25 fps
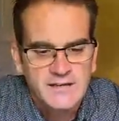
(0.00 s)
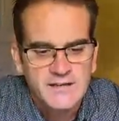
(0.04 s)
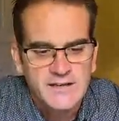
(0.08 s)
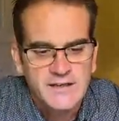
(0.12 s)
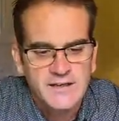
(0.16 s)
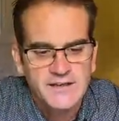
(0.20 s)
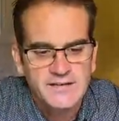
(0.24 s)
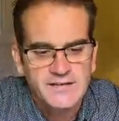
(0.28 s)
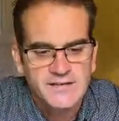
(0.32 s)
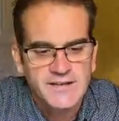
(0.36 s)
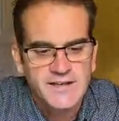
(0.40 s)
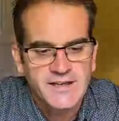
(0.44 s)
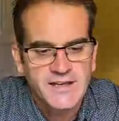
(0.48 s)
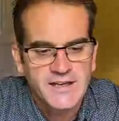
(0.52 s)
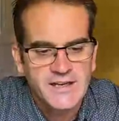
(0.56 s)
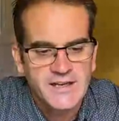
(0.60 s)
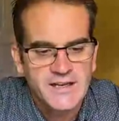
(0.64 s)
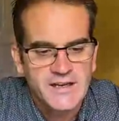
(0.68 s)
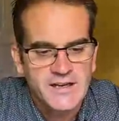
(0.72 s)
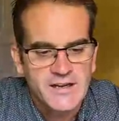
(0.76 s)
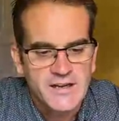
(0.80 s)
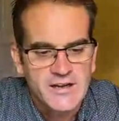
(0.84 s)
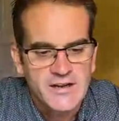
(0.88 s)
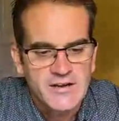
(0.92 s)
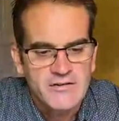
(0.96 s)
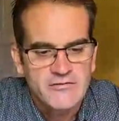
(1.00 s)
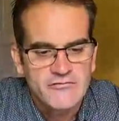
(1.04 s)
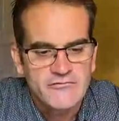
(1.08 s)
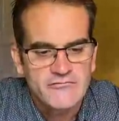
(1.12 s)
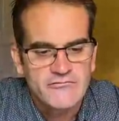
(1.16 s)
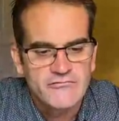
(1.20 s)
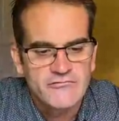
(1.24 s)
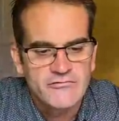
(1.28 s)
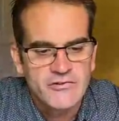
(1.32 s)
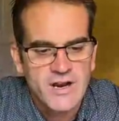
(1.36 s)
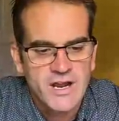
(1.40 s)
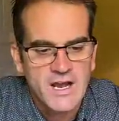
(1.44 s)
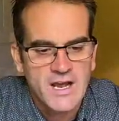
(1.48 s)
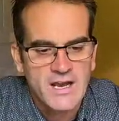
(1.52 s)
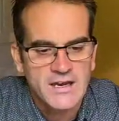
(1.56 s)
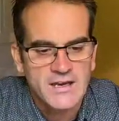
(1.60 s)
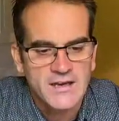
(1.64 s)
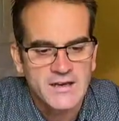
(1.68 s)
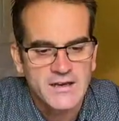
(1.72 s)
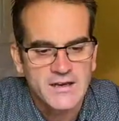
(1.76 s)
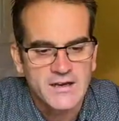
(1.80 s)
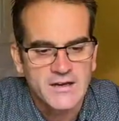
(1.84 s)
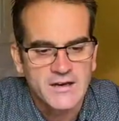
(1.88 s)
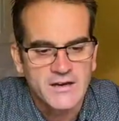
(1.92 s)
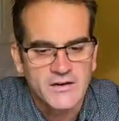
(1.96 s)
Does he
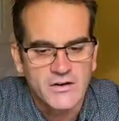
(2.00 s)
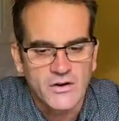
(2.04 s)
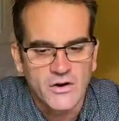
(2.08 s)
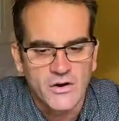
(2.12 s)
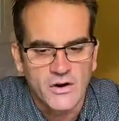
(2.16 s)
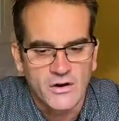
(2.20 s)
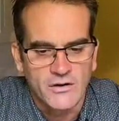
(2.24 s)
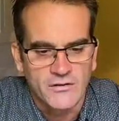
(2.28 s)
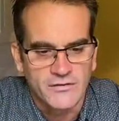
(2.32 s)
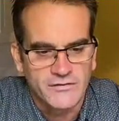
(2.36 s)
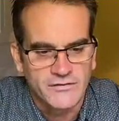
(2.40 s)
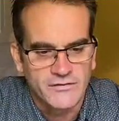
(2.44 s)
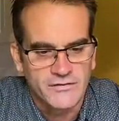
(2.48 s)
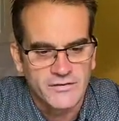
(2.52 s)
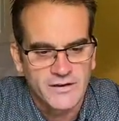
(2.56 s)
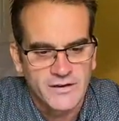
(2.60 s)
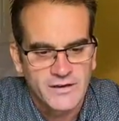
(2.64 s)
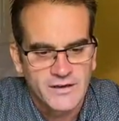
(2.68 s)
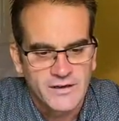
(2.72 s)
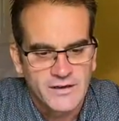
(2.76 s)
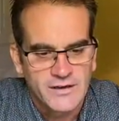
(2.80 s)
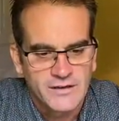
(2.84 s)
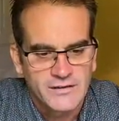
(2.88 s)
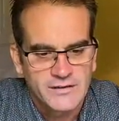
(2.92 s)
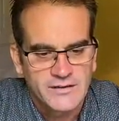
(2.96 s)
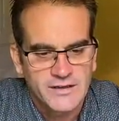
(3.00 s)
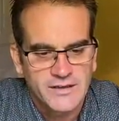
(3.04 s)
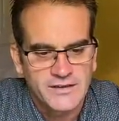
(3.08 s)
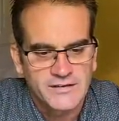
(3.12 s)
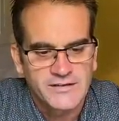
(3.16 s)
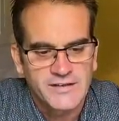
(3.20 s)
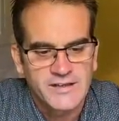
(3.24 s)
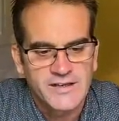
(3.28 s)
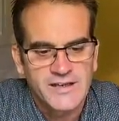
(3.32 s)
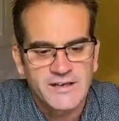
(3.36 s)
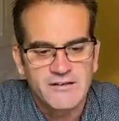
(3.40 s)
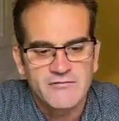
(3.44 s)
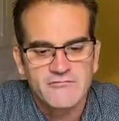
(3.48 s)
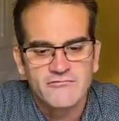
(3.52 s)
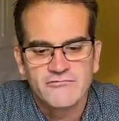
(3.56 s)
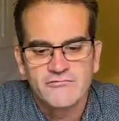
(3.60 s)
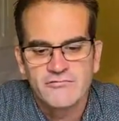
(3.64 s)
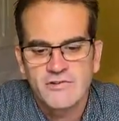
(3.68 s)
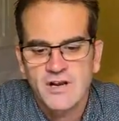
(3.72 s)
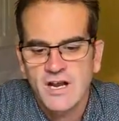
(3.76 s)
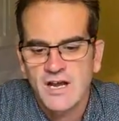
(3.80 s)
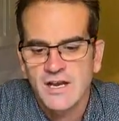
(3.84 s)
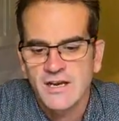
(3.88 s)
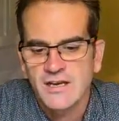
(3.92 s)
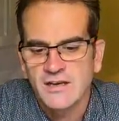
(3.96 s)
run off? Does he
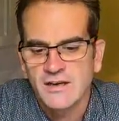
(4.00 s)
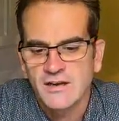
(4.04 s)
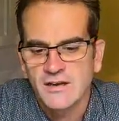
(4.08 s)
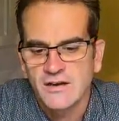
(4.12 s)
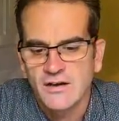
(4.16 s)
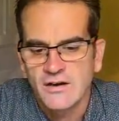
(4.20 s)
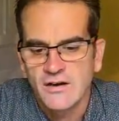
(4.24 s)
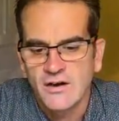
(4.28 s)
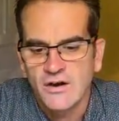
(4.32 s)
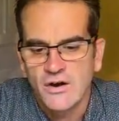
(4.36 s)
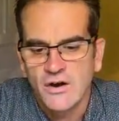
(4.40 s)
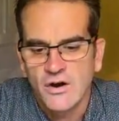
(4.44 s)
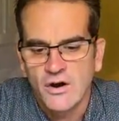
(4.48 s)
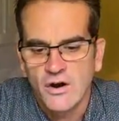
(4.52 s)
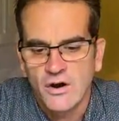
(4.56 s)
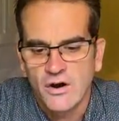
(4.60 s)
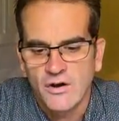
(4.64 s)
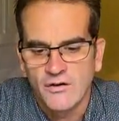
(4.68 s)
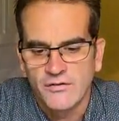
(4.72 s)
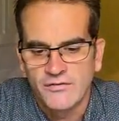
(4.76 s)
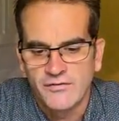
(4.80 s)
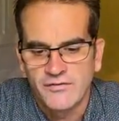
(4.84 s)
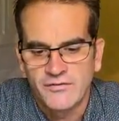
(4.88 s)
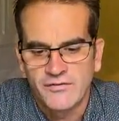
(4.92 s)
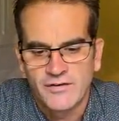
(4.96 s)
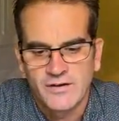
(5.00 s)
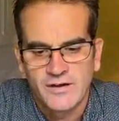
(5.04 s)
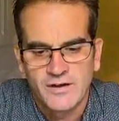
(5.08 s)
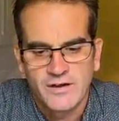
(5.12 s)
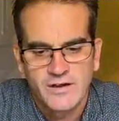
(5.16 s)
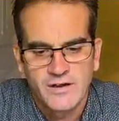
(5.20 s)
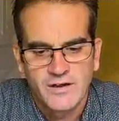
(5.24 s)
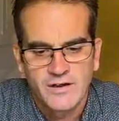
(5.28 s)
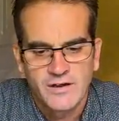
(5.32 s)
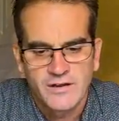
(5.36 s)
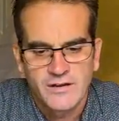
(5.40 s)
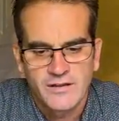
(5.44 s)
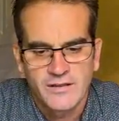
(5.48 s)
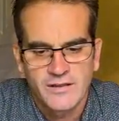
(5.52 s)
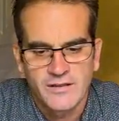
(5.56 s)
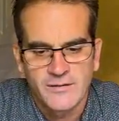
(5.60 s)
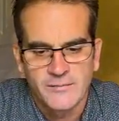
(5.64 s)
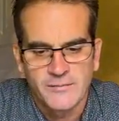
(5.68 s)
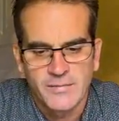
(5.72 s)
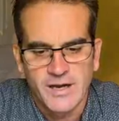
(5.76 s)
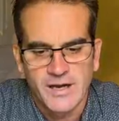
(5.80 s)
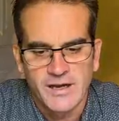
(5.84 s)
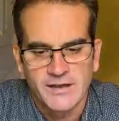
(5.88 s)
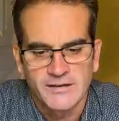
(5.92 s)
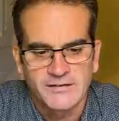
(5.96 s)
run off the
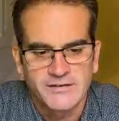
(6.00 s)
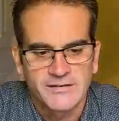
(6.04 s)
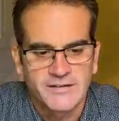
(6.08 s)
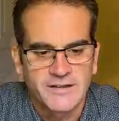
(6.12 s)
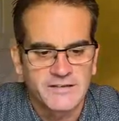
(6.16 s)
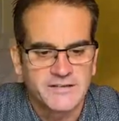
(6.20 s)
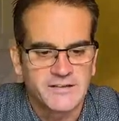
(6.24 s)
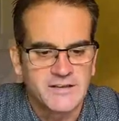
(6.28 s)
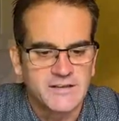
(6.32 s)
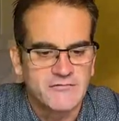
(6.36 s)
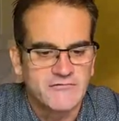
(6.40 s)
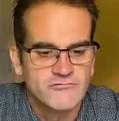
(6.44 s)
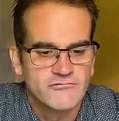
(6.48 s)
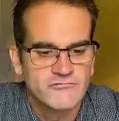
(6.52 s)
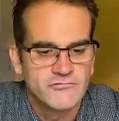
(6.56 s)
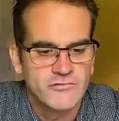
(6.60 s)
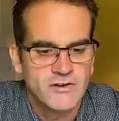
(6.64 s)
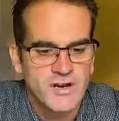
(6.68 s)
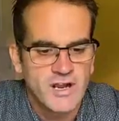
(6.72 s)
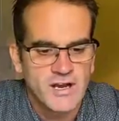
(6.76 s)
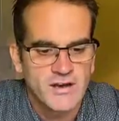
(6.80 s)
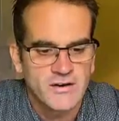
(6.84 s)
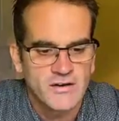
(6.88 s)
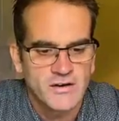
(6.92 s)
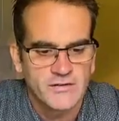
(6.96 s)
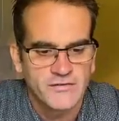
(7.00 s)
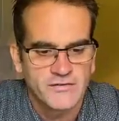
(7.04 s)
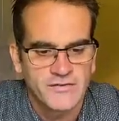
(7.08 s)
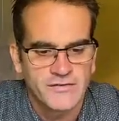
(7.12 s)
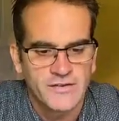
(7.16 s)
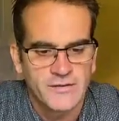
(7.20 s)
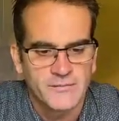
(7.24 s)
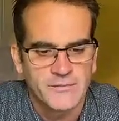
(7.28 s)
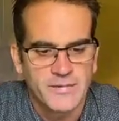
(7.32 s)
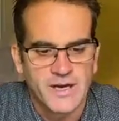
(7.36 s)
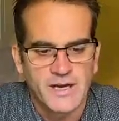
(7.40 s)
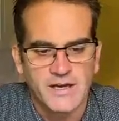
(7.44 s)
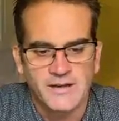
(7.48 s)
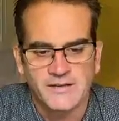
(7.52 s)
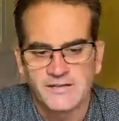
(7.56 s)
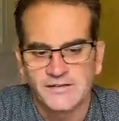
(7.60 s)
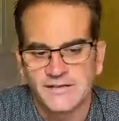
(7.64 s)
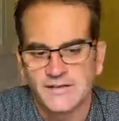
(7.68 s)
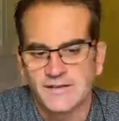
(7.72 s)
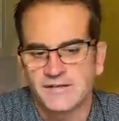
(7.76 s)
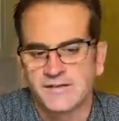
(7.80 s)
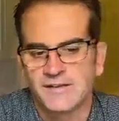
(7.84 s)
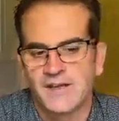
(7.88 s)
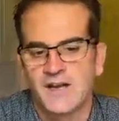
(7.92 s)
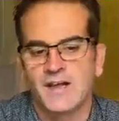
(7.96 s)
bus? Does he run off the bus?
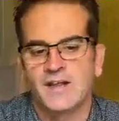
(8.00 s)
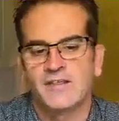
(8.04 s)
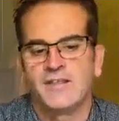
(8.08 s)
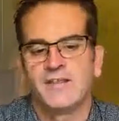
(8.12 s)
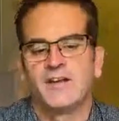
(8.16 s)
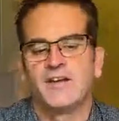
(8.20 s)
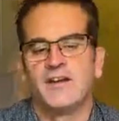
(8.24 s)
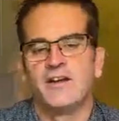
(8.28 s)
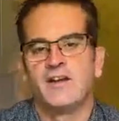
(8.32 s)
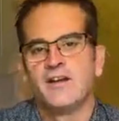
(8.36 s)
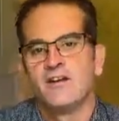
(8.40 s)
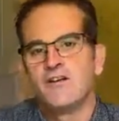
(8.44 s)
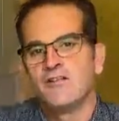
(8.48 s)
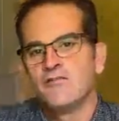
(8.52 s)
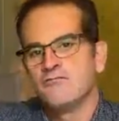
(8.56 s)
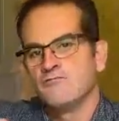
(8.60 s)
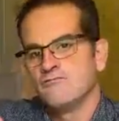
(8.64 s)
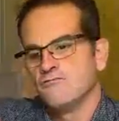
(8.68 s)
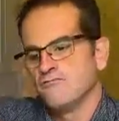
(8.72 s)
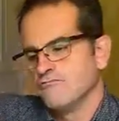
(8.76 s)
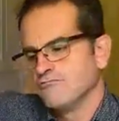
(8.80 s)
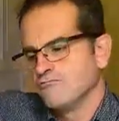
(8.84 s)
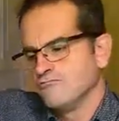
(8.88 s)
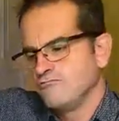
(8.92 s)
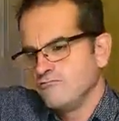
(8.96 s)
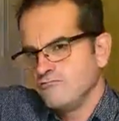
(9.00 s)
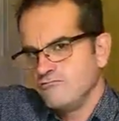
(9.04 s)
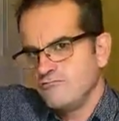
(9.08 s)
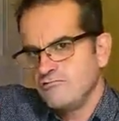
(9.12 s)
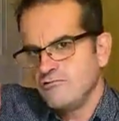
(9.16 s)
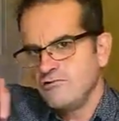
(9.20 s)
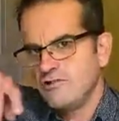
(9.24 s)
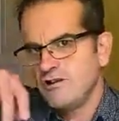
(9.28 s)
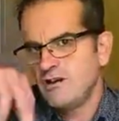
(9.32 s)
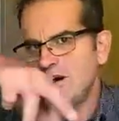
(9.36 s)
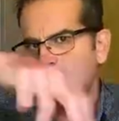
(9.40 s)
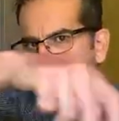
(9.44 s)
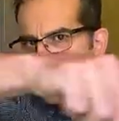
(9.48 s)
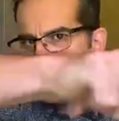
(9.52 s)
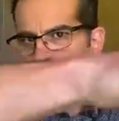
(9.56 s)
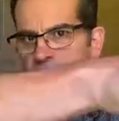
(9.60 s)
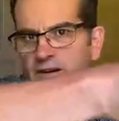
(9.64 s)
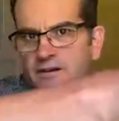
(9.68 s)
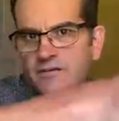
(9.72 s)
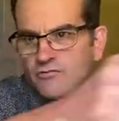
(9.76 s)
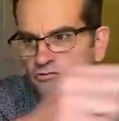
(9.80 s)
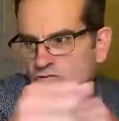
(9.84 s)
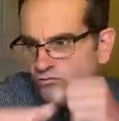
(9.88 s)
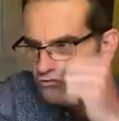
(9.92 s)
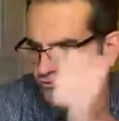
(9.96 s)
Does Arthur
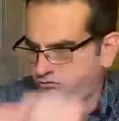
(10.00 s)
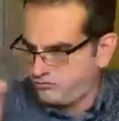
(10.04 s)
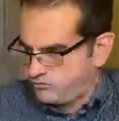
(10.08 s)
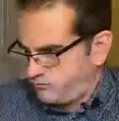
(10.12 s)
run?